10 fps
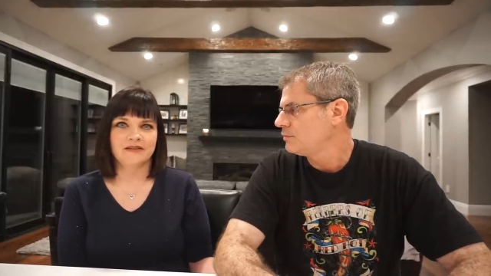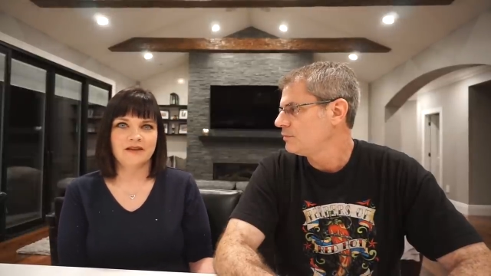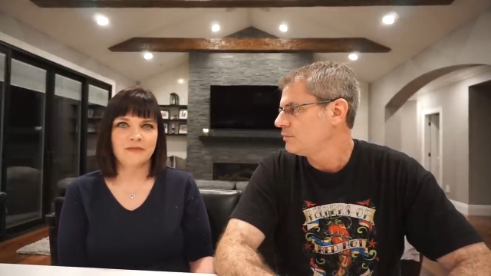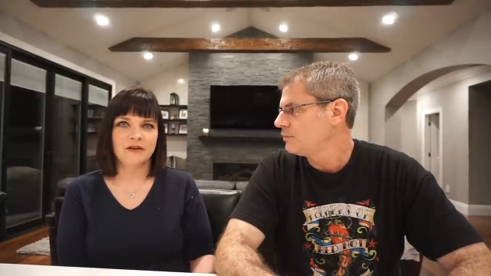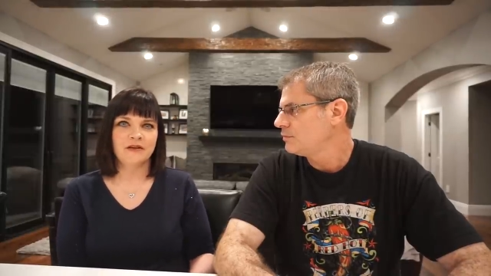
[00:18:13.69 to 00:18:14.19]

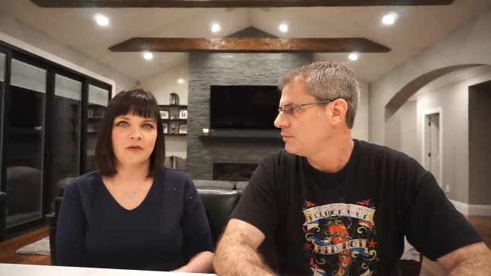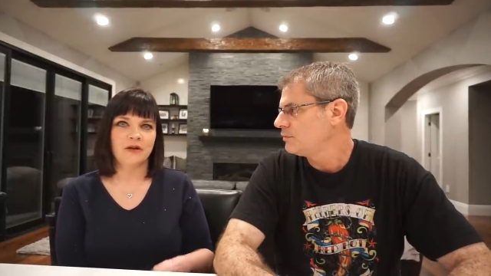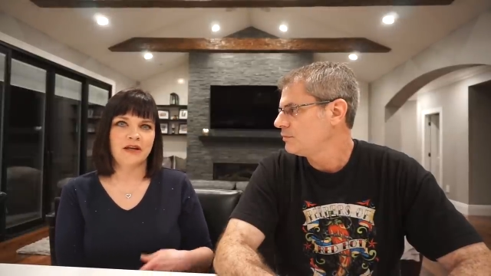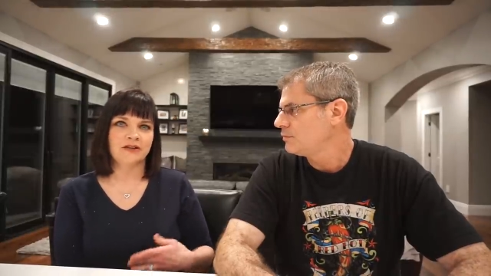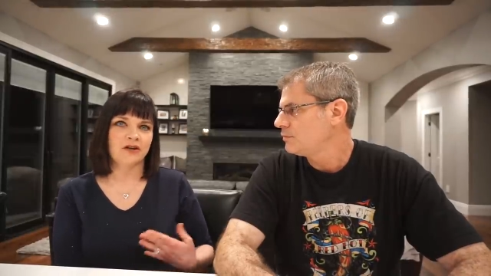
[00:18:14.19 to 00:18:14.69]
Speaker 1: something
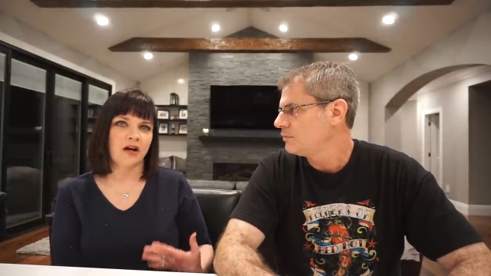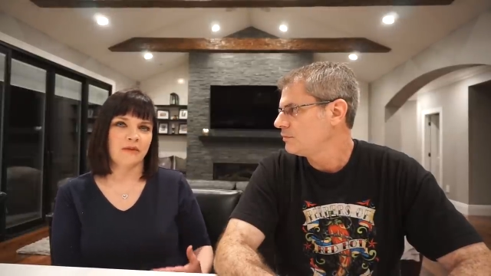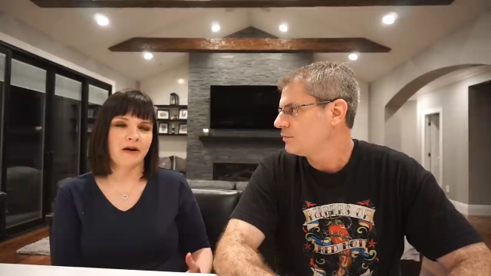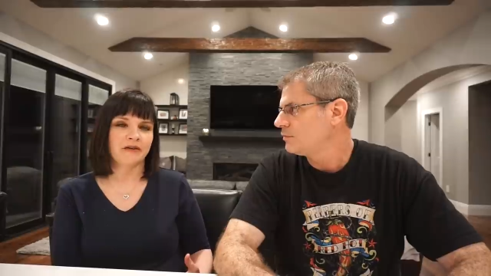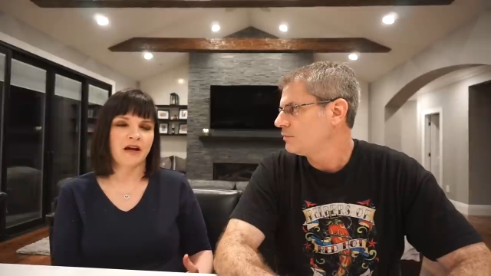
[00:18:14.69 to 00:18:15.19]
that we can
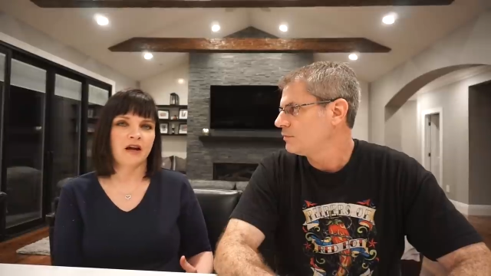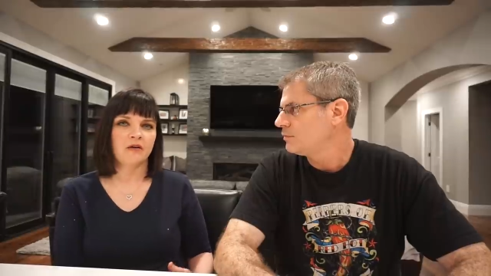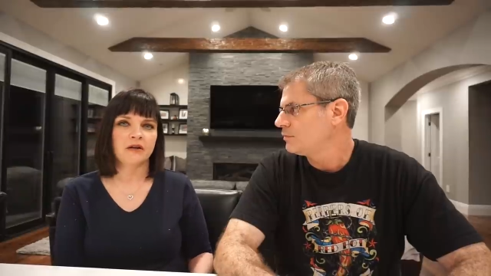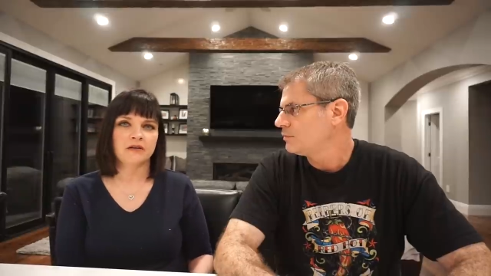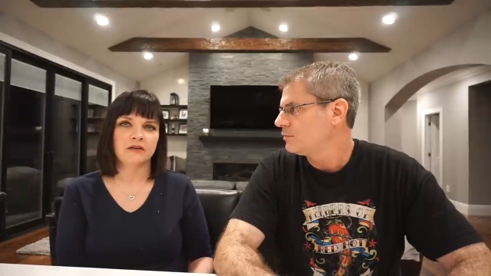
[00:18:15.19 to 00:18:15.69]
talk about
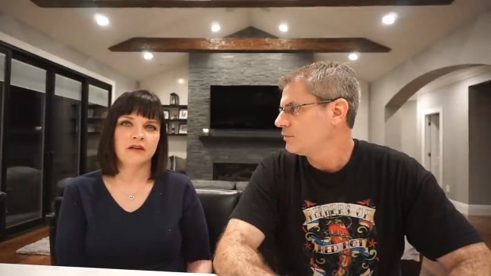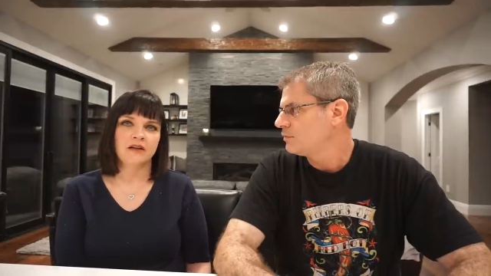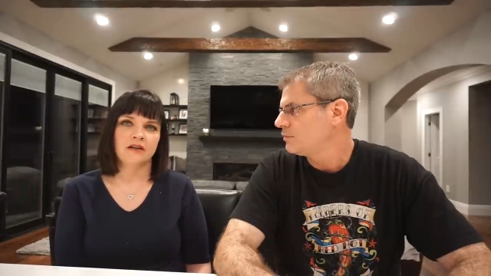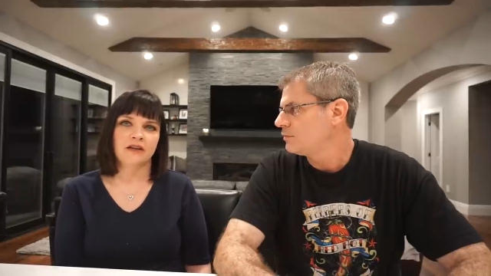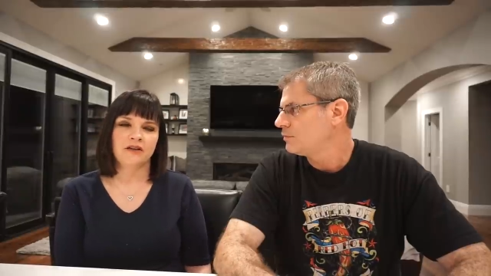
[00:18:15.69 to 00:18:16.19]
now and
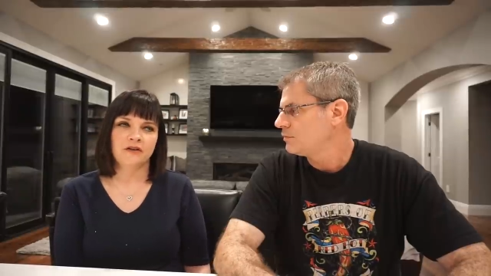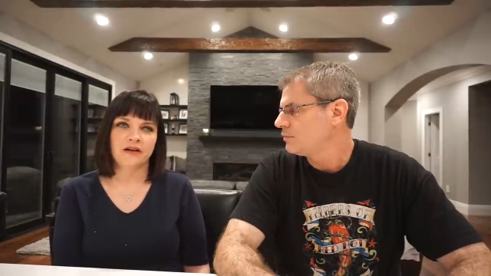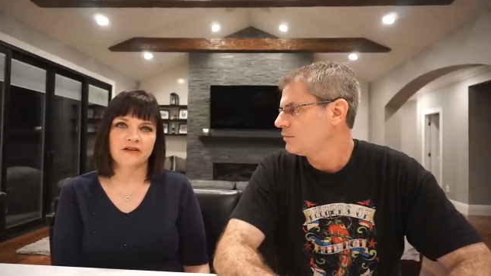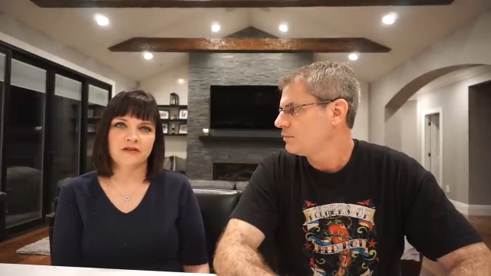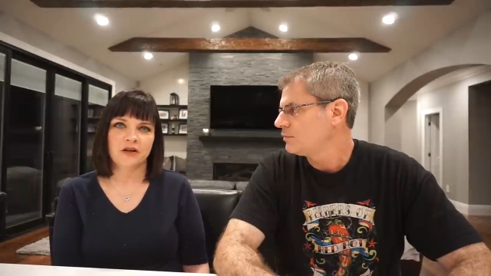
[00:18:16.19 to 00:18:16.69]
let you
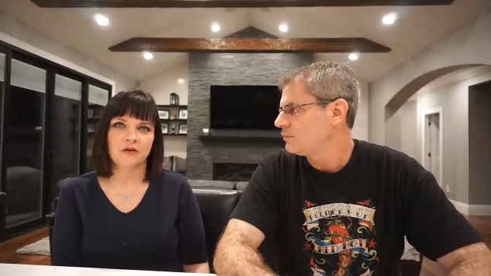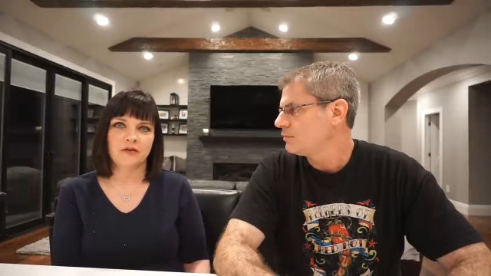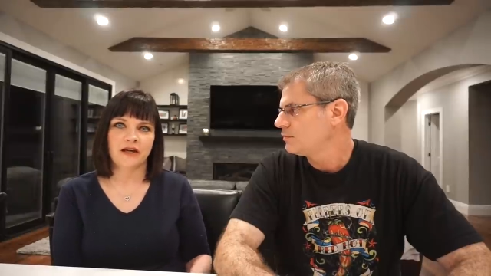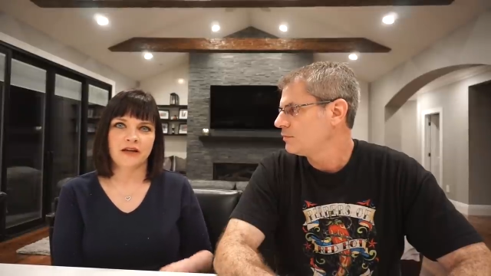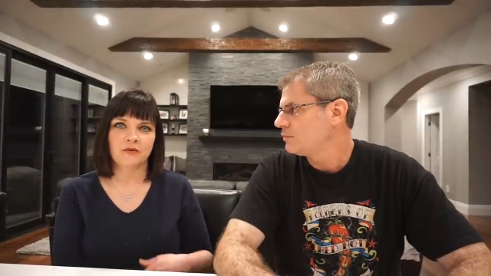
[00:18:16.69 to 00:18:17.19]
guys
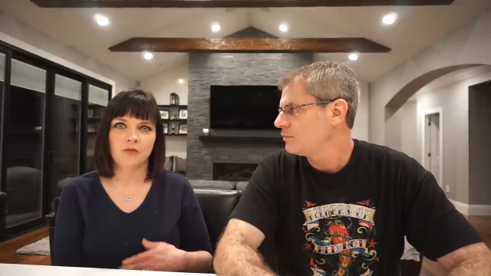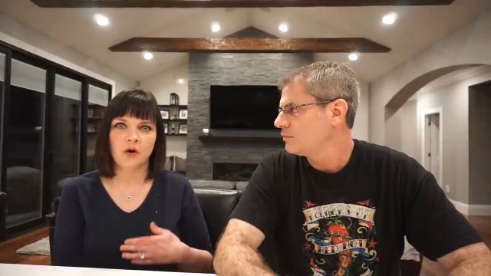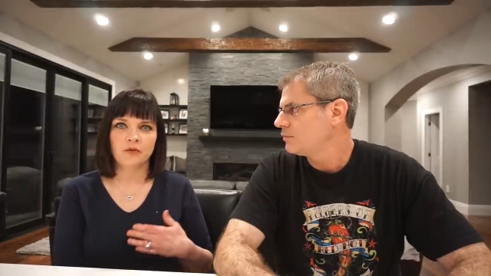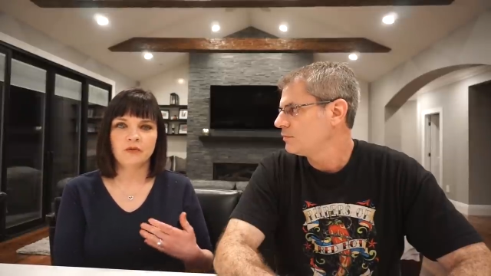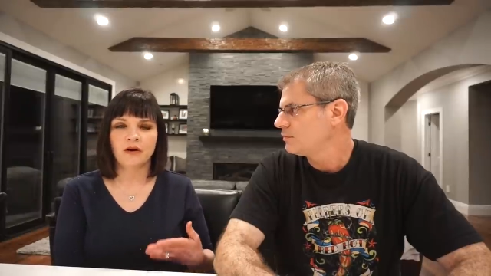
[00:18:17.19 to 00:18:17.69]
know like
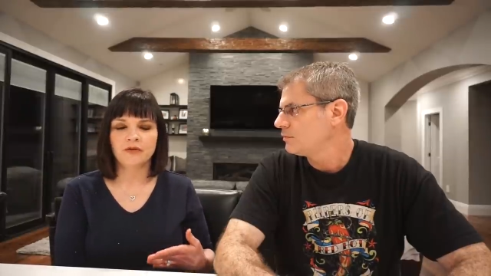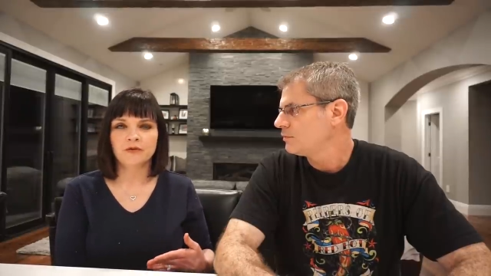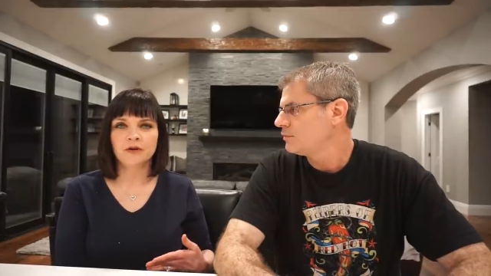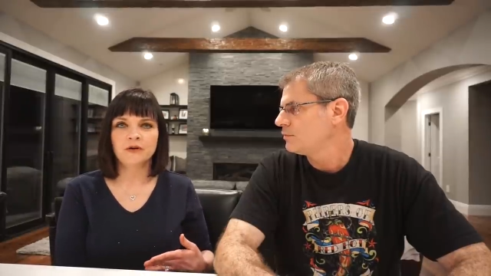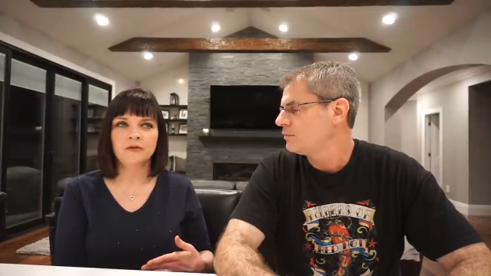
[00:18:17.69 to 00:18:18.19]
what we
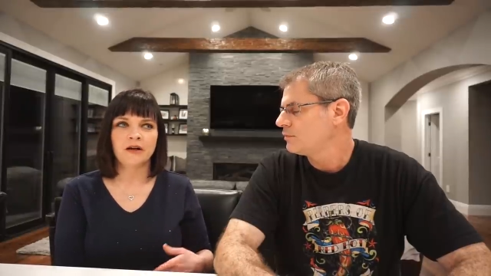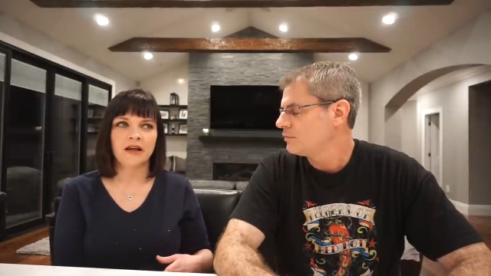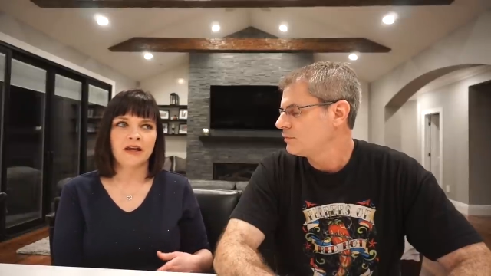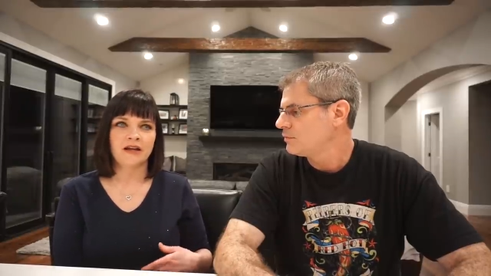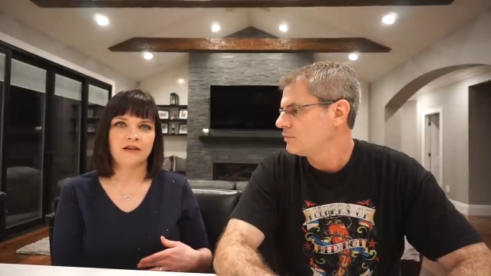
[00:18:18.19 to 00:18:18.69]
went through
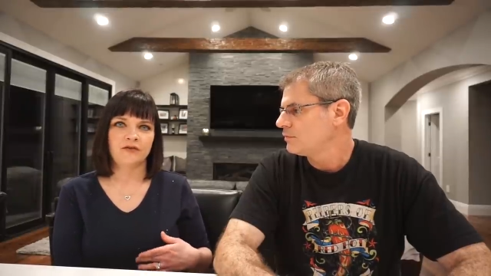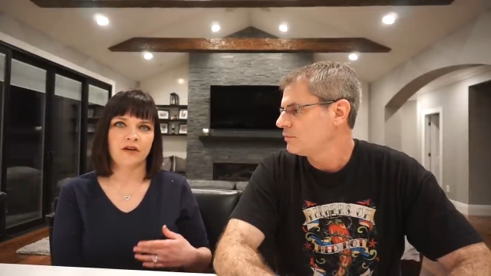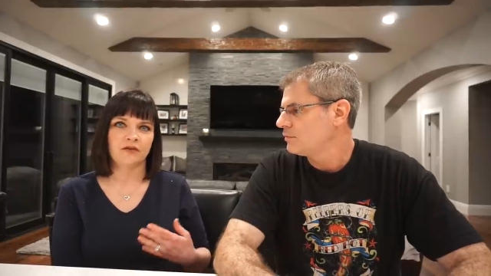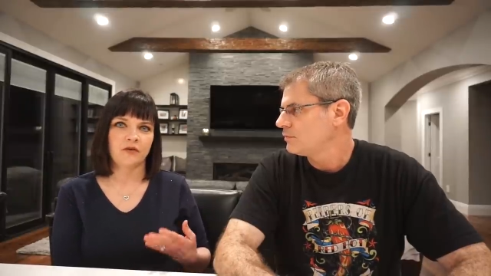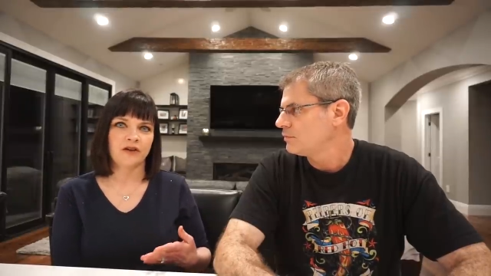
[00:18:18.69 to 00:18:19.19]
and if
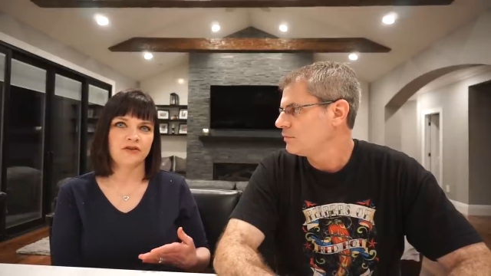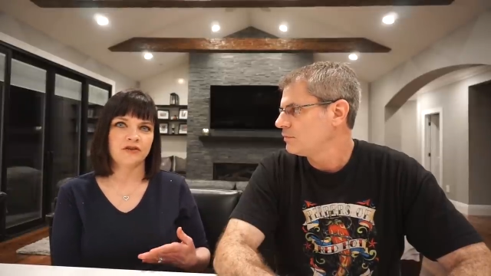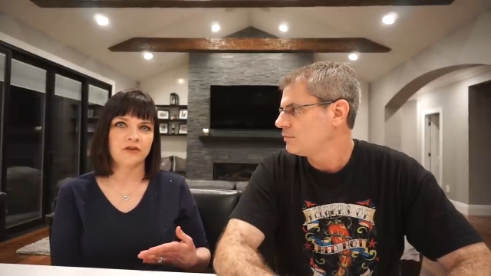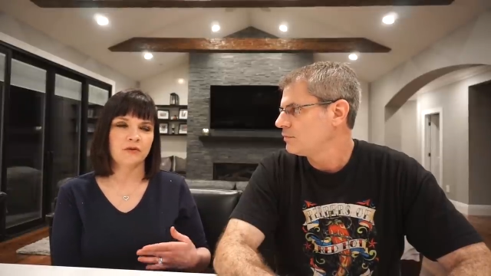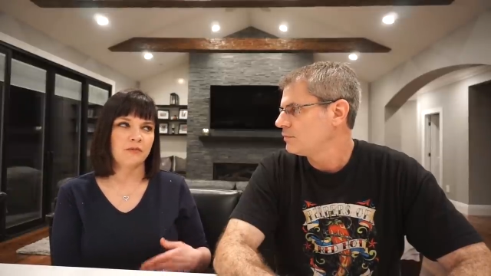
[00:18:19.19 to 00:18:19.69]
you have
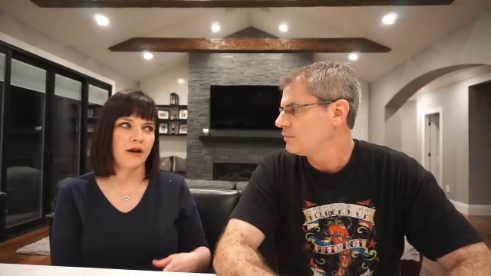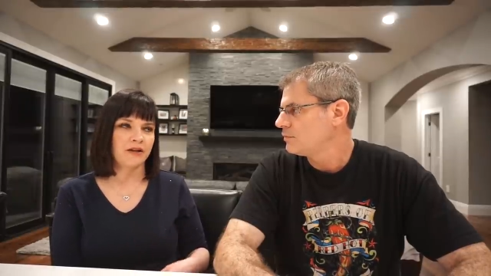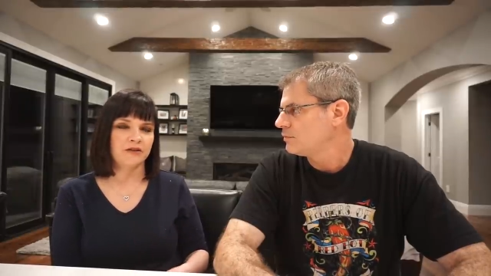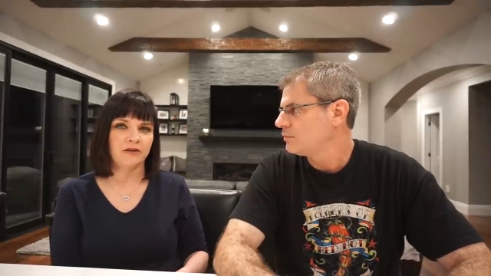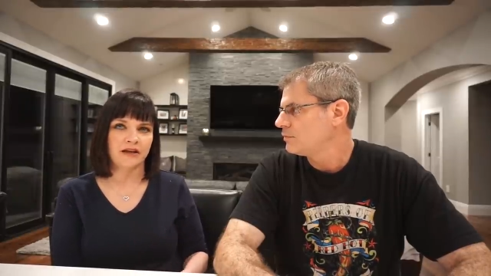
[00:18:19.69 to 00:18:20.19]
questions we'll probably do